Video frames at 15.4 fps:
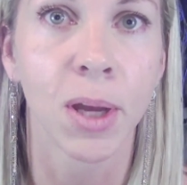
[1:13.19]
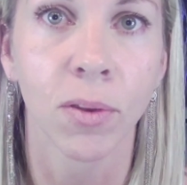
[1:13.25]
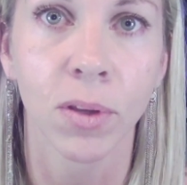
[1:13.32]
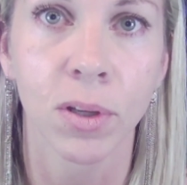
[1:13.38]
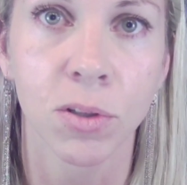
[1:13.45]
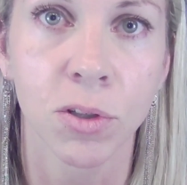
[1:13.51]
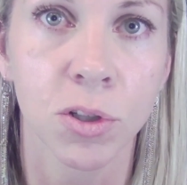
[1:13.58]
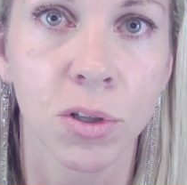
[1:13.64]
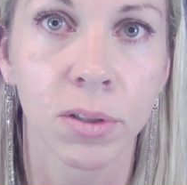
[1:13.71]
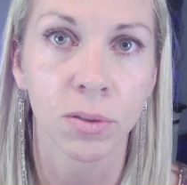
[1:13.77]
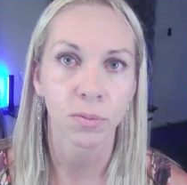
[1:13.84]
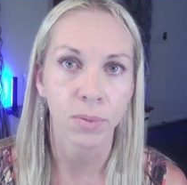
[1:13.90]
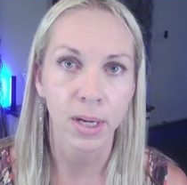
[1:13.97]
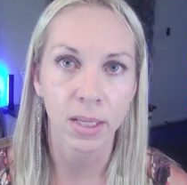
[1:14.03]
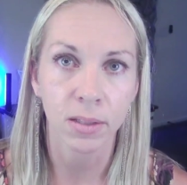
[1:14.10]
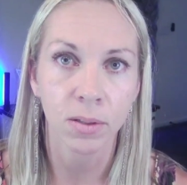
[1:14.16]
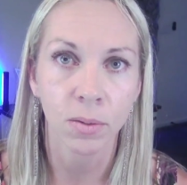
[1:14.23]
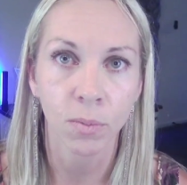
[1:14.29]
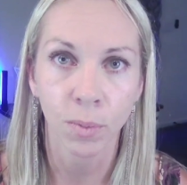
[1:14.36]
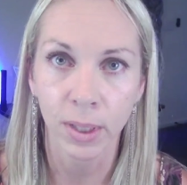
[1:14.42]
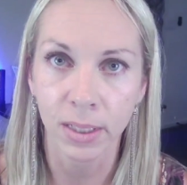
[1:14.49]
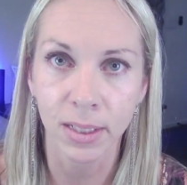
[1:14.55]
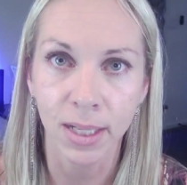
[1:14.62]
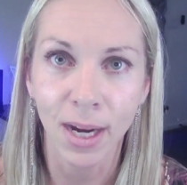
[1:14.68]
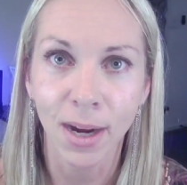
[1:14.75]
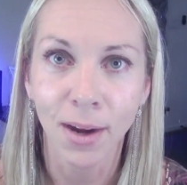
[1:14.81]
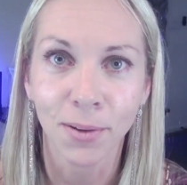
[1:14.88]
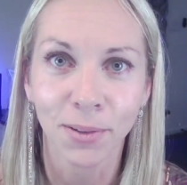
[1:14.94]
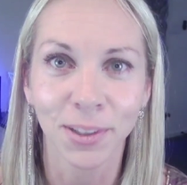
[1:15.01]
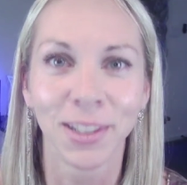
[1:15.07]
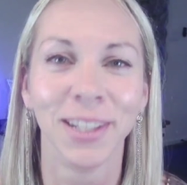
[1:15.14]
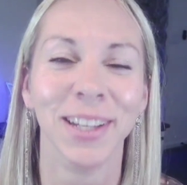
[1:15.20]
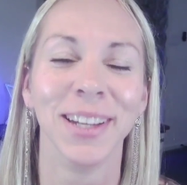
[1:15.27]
health insurance rates went down?